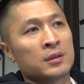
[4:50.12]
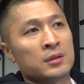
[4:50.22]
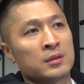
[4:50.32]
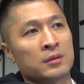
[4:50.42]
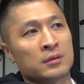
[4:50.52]

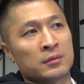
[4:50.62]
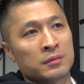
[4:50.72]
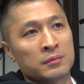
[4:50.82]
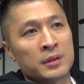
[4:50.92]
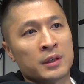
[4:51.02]
you know,
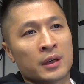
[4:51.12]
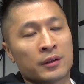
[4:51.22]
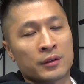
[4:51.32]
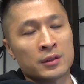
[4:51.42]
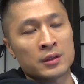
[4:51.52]
being
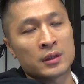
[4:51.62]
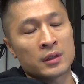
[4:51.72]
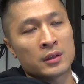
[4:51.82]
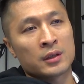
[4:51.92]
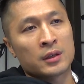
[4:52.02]
healthy.
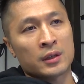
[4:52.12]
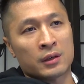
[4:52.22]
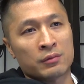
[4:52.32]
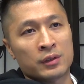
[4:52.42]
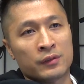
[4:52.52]
And
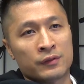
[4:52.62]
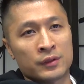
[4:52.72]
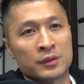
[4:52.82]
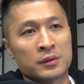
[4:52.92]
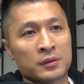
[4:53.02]
I really
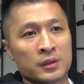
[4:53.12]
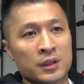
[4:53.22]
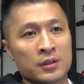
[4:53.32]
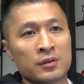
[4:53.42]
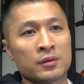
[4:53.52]
feel
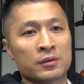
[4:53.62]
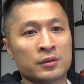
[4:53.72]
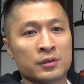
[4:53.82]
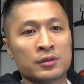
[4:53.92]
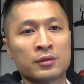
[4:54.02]
that, you
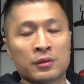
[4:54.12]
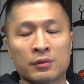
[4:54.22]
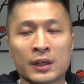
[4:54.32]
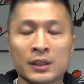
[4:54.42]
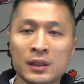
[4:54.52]
know, you're doing the
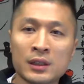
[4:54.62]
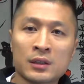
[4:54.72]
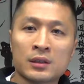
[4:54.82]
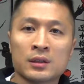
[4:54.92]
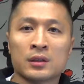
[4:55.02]
right
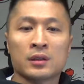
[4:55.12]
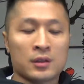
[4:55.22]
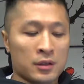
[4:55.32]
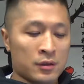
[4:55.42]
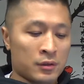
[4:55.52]
thing.
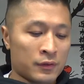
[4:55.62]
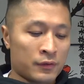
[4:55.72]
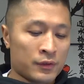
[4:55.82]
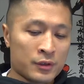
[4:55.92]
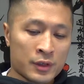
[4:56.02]
You know,
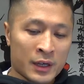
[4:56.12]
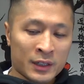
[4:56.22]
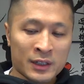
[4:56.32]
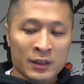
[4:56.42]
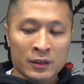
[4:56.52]
if you're
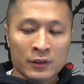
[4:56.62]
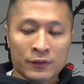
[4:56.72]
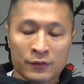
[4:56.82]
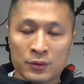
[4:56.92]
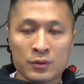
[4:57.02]
not getting enough
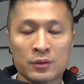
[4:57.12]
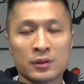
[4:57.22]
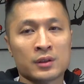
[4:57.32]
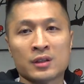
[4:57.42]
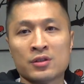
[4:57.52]
food,
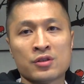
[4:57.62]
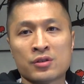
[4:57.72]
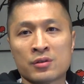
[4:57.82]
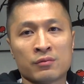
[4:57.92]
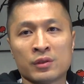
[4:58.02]
then you
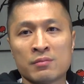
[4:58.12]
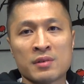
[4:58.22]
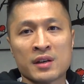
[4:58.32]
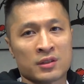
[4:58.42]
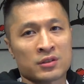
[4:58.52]
shouldn't really
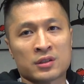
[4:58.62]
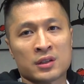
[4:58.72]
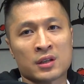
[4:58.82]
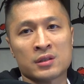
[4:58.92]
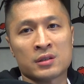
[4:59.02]
be
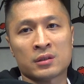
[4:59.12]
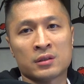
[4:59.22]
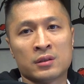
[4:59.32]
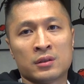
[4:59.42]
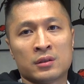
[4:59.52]
exercising
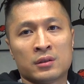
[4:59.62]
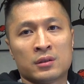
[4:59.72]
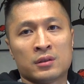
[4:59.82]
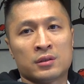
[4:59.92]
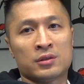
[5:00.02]

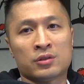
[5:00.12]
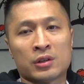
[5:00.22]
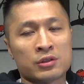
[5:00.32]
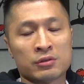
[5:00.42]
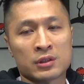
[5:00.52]

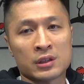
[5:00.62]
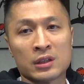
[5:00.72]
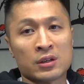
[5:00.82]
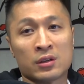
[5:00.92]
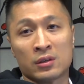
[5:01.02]
strenuously
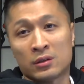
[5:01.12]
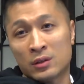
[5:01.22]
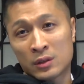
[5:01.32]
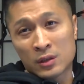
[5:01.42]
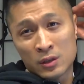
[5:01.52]
at all.
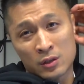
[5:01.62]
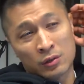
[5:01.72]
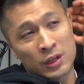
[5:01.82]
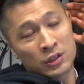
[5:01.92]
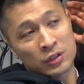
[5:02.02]
You
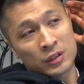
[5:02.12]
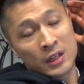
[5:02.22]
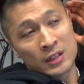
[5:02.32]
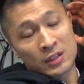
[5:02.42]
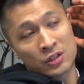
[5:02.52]
know,
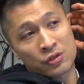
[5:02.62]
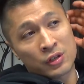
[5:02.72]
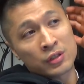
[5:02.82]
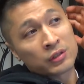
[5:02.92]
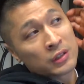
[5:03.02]
exercising
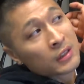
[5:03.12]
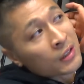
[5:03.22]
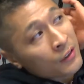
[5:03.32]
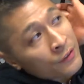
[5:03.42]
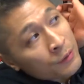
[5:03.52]
strenuously
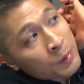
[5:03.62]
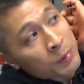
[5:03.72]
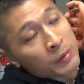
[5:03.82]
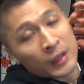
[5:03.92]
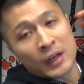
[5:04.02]
are for people that